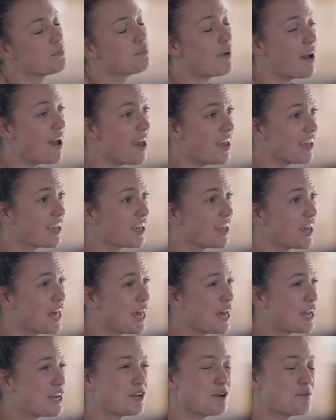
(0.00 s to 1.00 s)
But
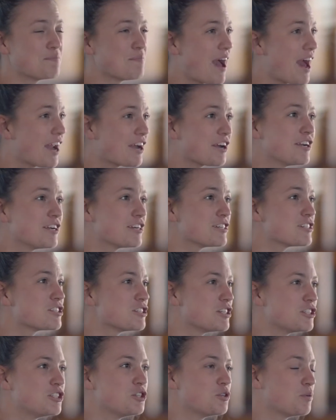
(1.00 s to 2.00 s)
no matter your
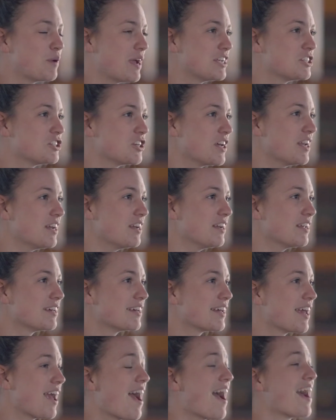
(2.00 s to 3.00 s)
situation,
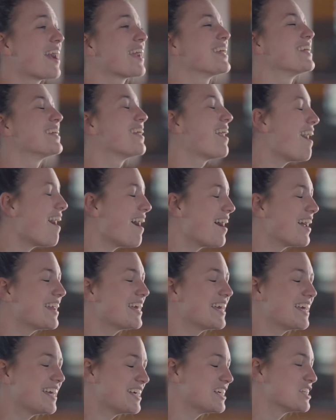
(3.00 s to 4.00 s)

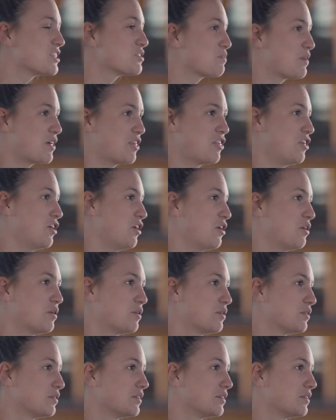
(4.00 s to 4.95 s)
God is with you.